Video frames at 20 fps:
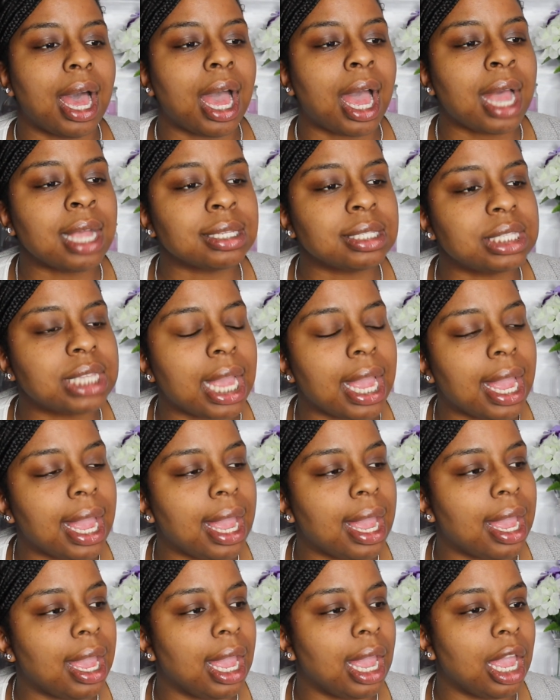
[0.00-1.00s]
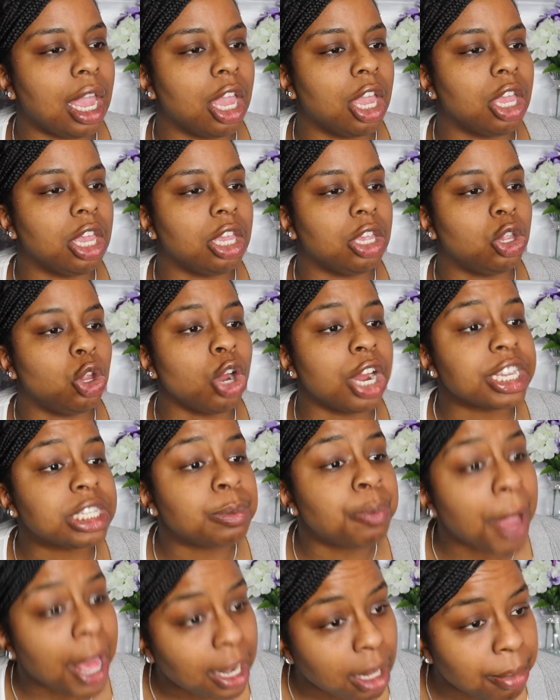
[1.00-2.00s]
I said, you're
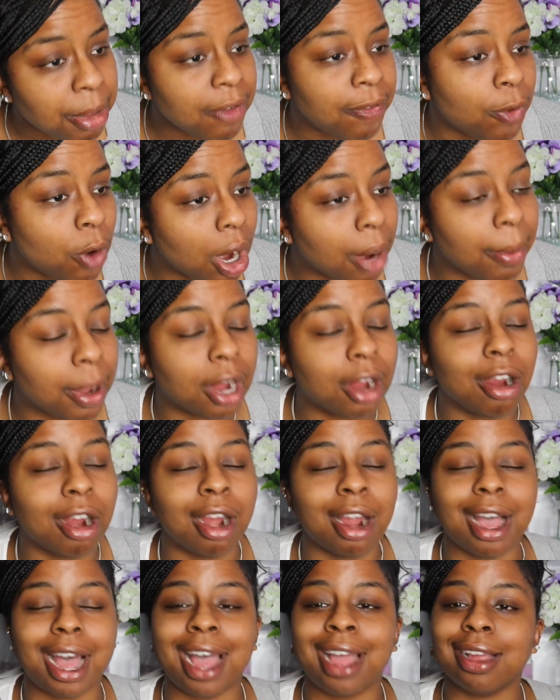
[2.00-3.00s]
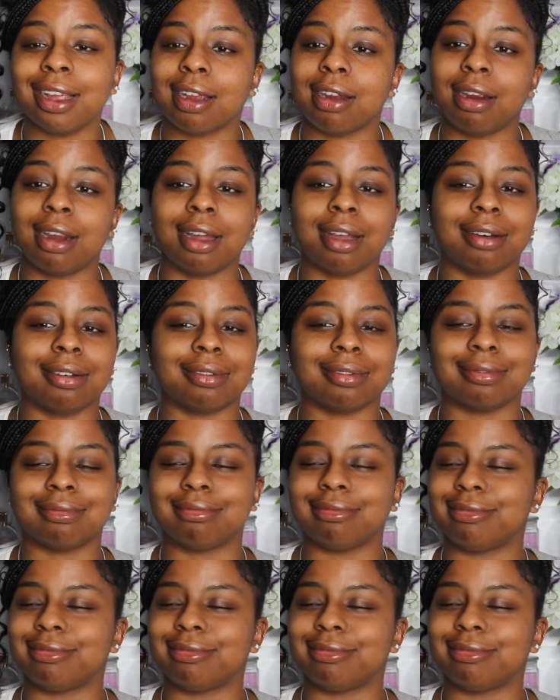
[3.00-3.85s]
expelling me for, girl, I, girl,